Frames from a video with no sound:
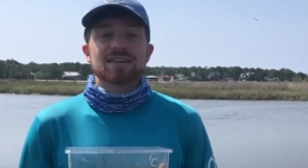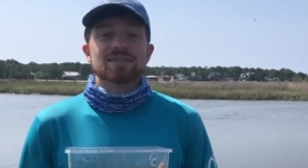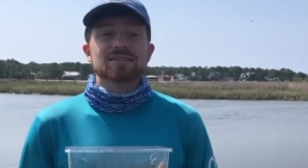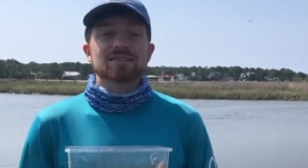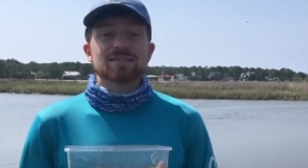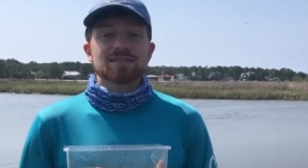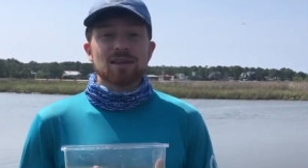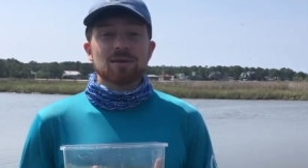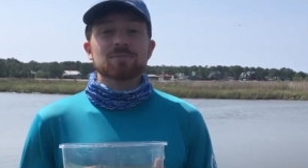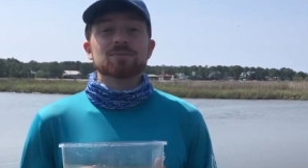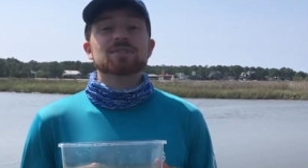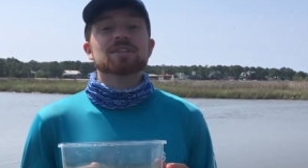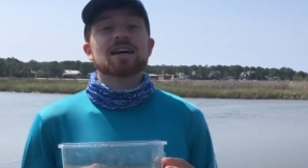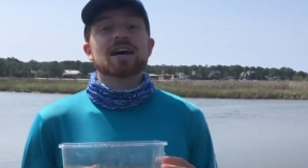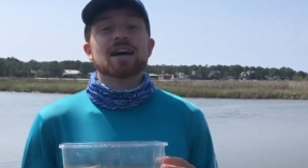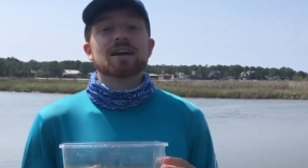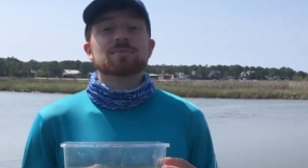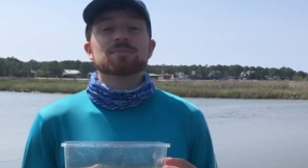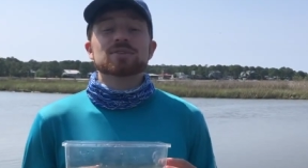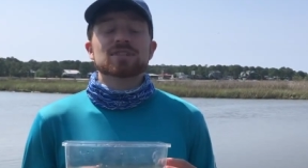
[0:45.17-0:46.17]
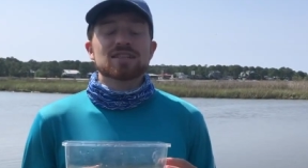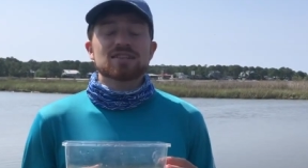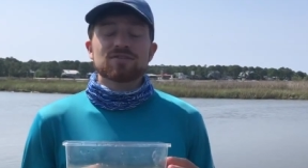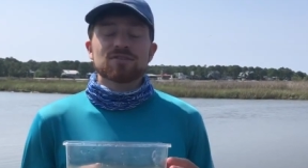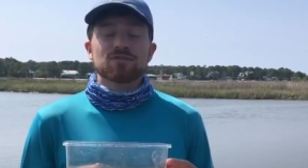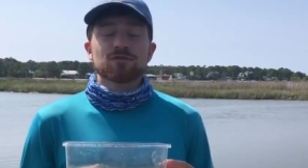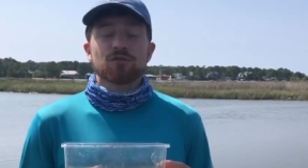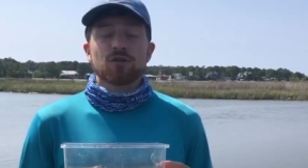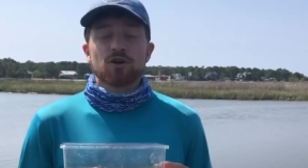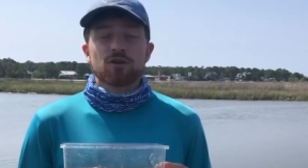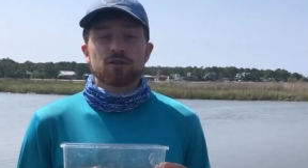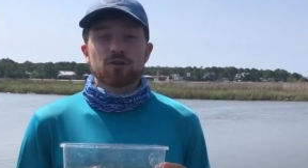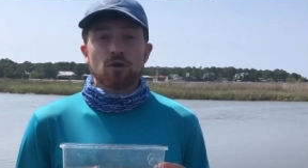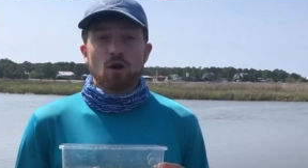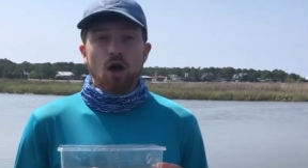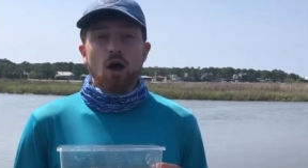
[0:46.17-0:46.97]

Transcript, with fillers: and sometimes even farther